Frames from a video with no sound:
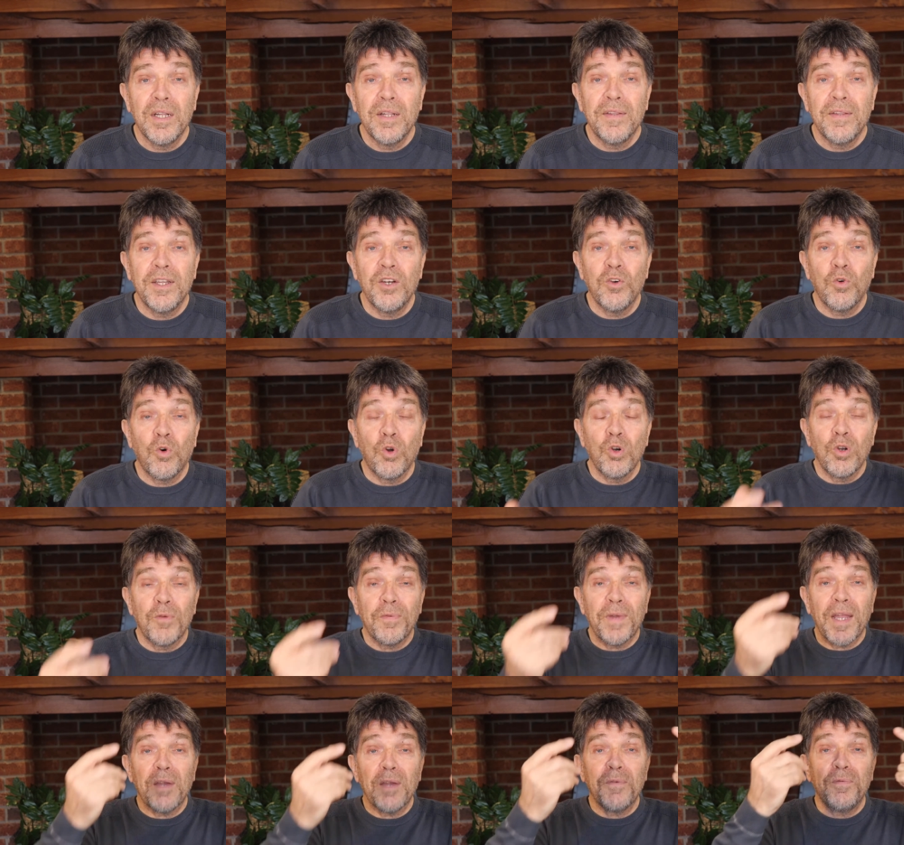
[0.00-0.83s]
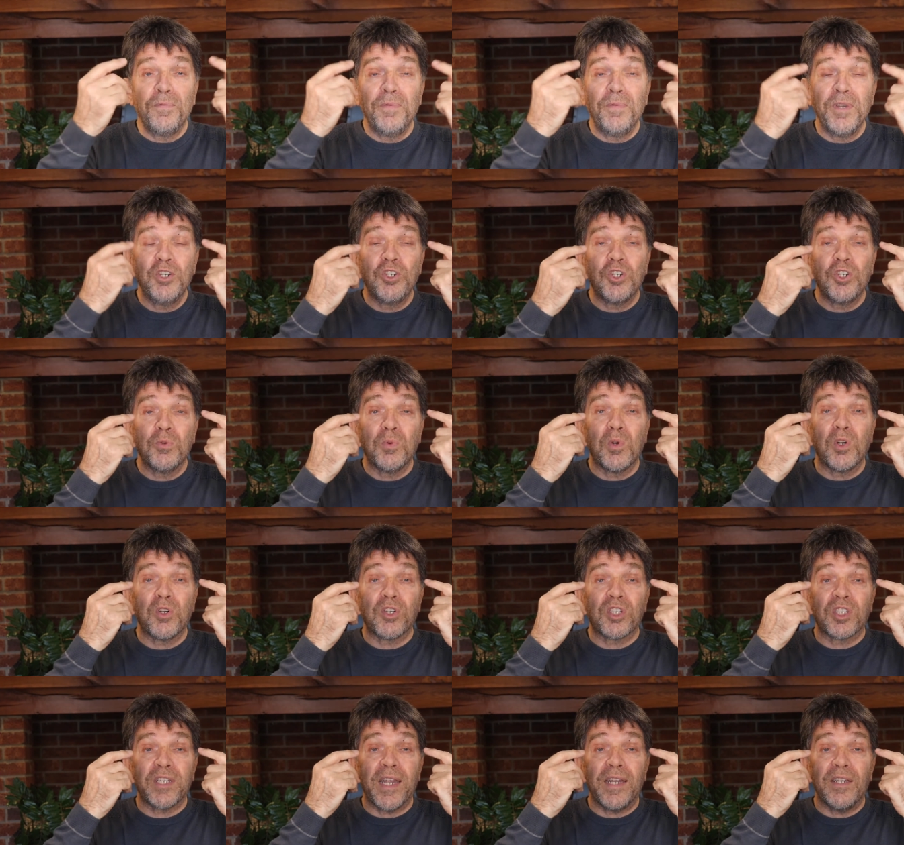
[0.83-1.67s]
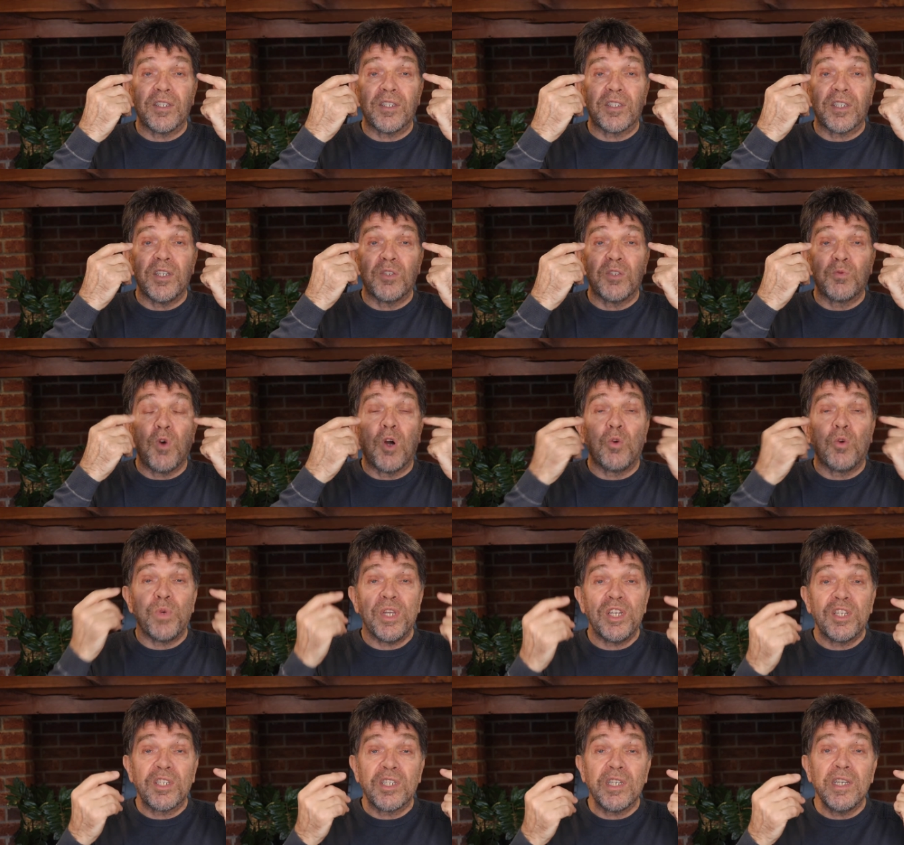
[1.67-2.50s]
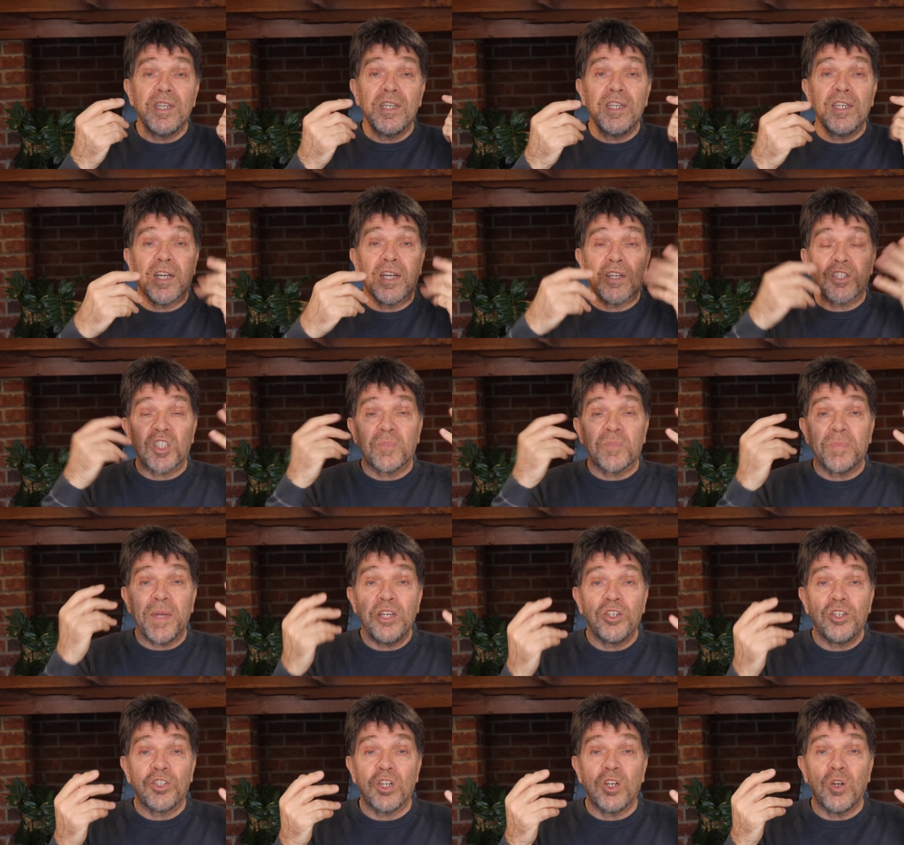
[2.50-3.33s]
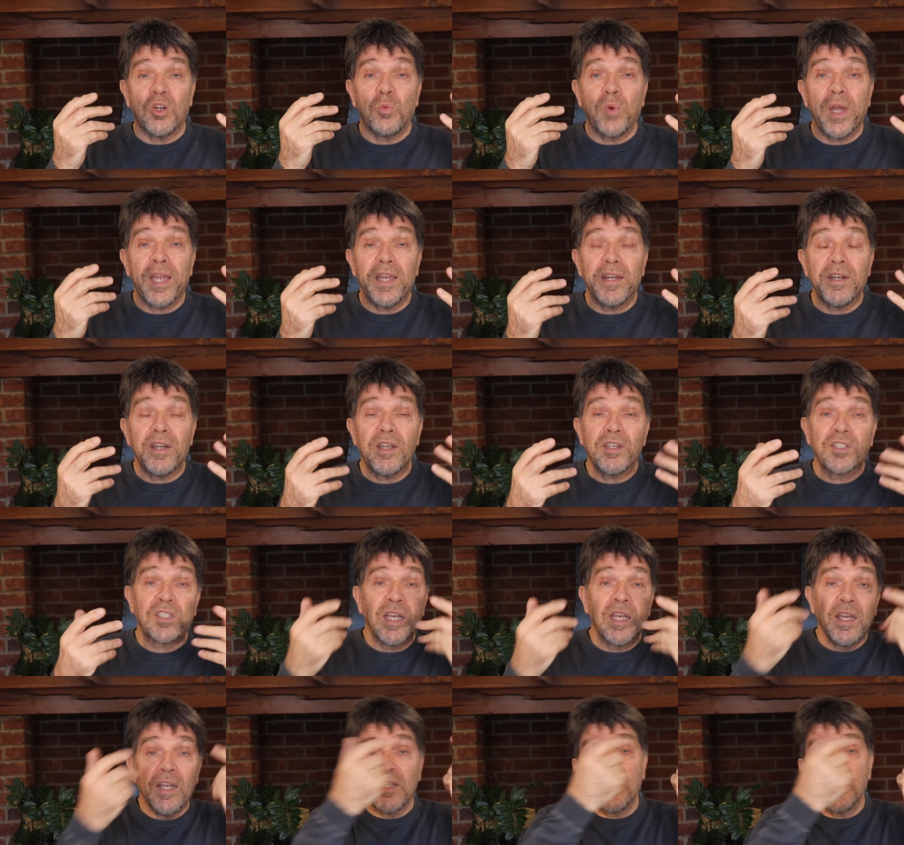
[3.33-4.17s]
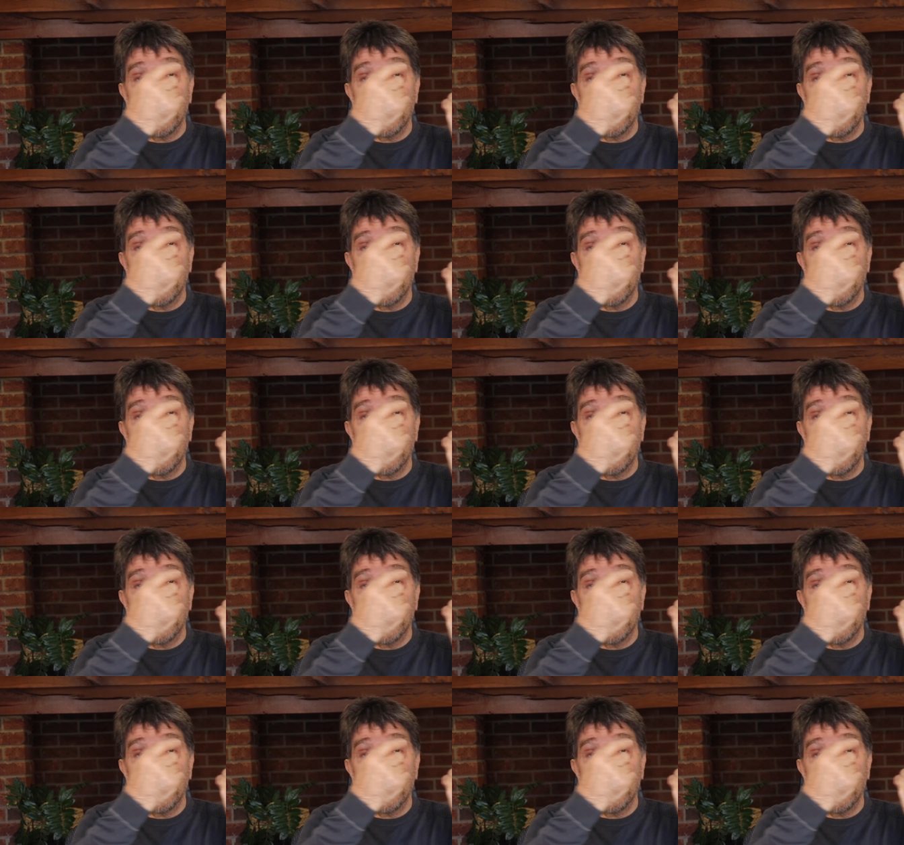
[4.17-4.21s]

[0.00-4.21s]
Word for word: Then all of our visual senses, what we see, our spatial awareness,